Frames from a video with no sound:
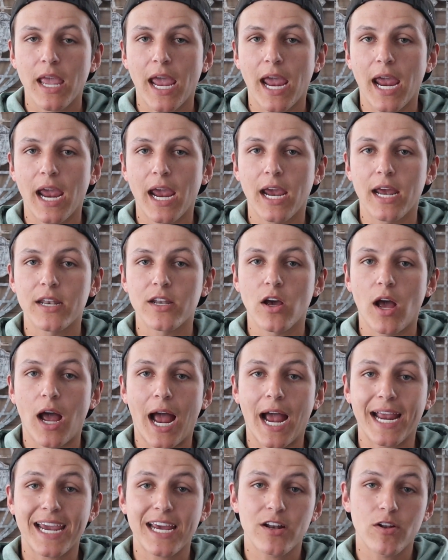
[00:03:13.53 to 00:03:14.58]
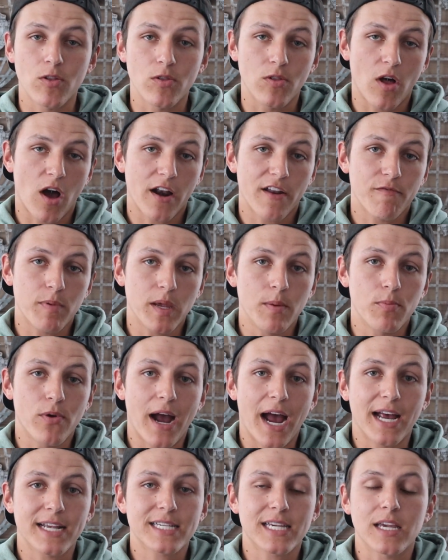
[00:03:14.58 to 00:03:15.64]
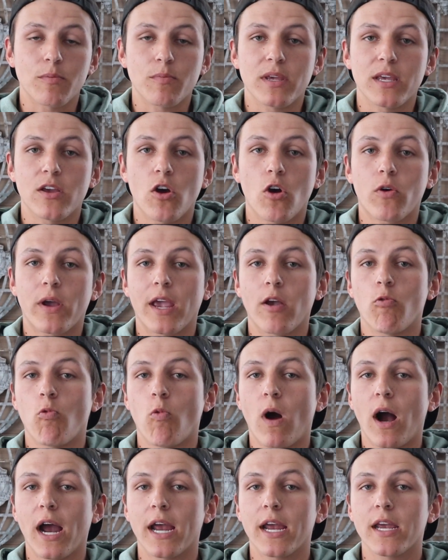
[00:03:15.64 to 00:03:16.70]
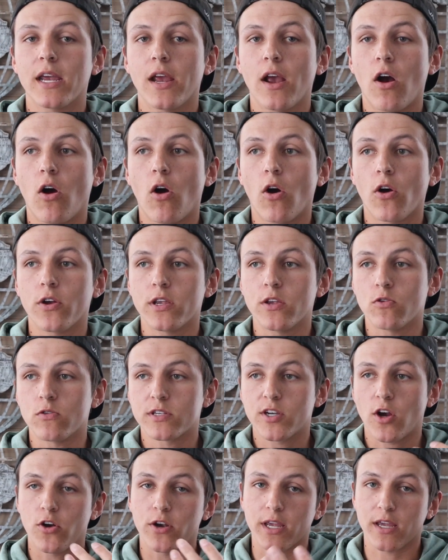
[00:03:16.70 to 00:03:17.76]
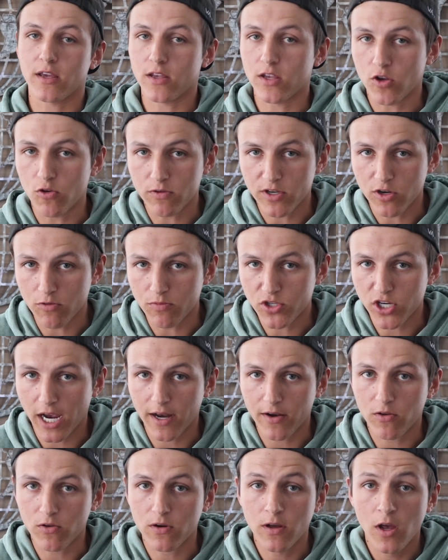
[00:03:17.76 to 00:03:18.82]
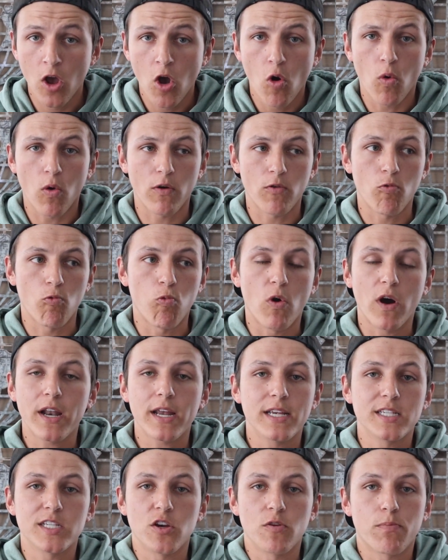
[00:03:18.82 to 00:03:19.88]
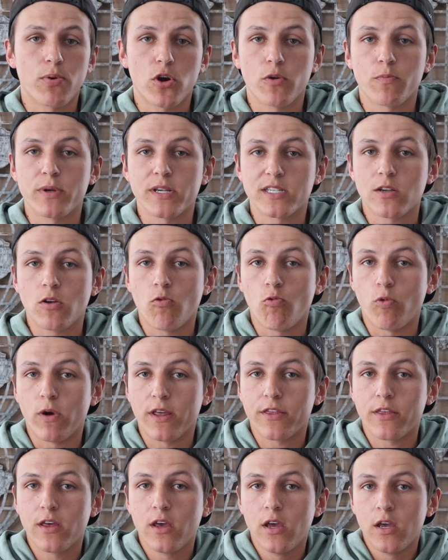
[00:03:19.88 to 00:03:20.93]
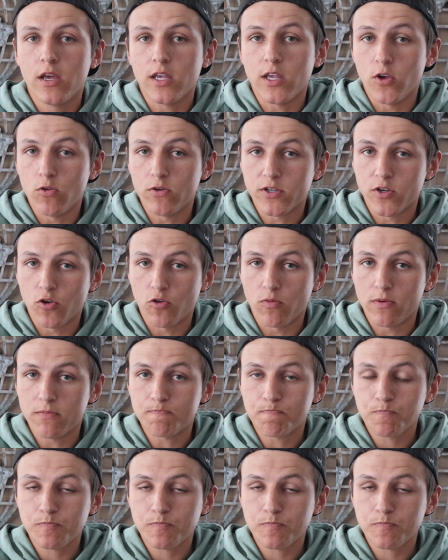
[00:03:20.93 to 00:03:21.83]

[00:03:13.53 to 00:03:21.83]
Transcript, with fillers: and I get a lot of people asking me, okay, why are you starting a YouTube channel or what is your purpose with YouTube?